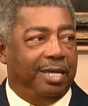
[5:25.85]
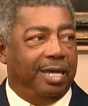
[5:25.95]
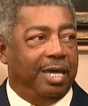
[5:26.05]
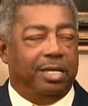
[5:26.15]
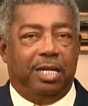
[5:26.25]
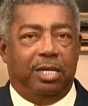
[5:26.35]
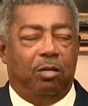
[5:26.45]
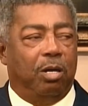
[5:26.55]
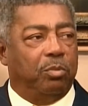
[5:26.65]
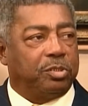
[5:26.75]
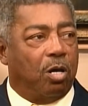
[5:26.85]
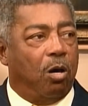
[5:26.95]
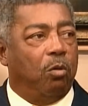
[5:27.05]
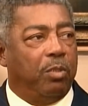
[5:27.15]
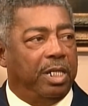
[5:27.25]
And, you know, it was
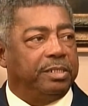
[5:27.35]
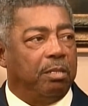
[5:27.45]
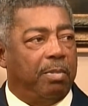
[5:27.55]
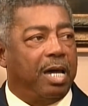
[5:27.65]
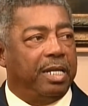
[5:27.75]
always about